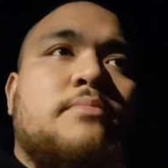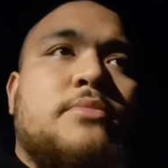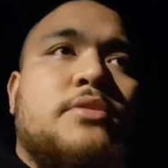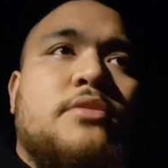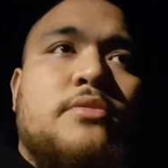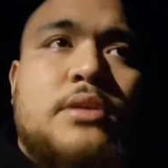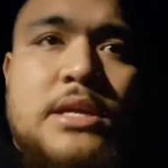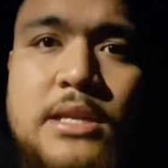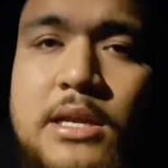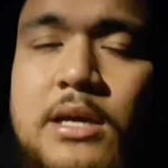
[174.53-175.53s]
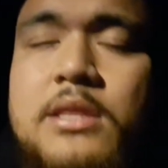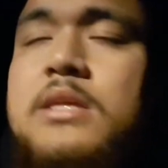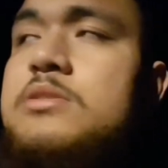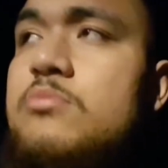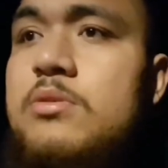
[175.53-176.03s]
you know, and
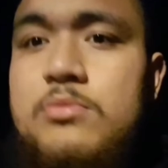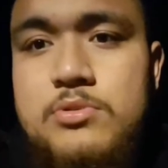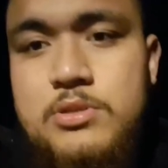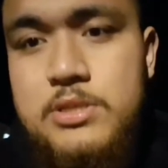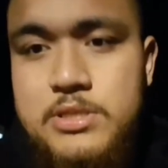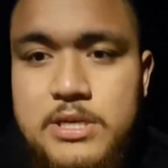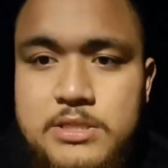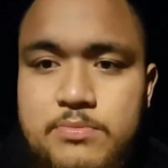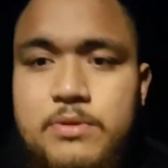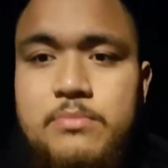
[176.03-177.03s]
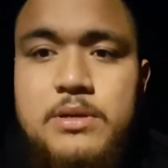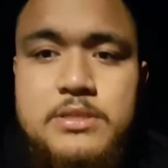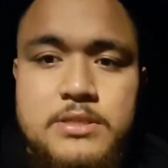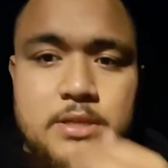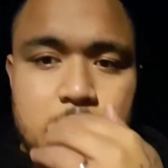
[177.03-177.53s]
that's what we're trying to change pretty
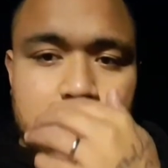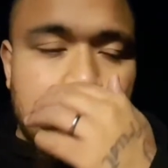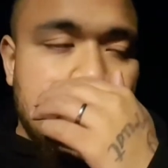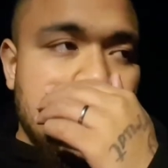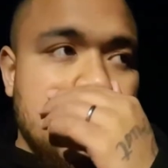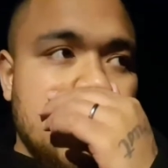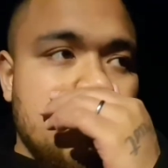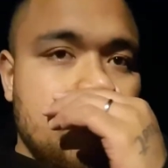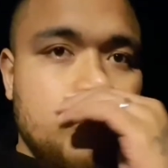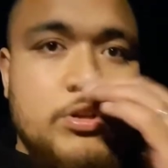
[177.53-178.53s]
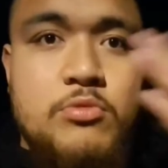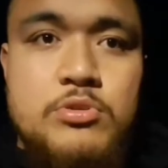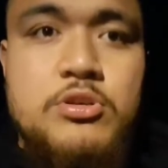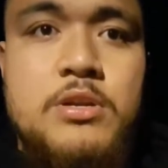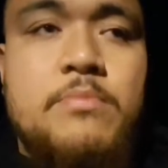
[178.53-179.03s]
much. And you know,
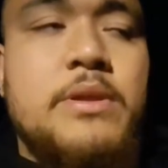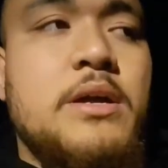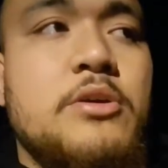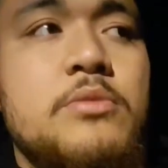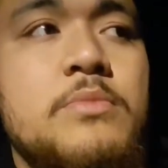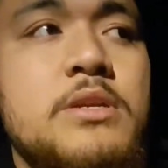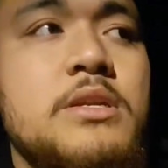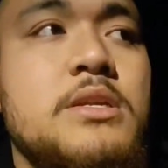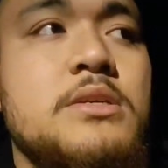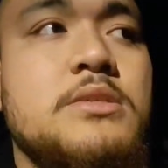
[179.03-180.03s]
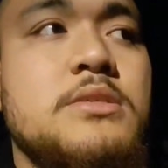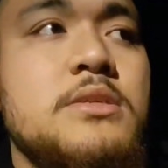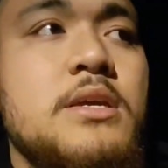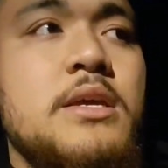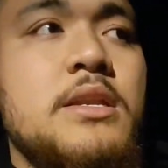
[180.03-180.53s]
we're trying to better our communities,
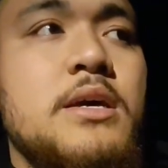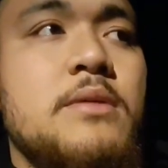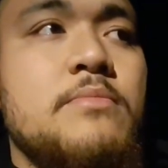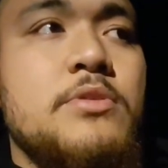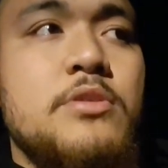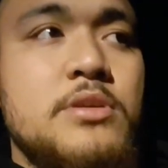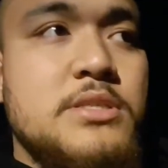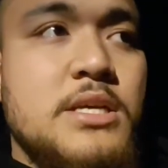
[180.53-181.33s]
and you know, it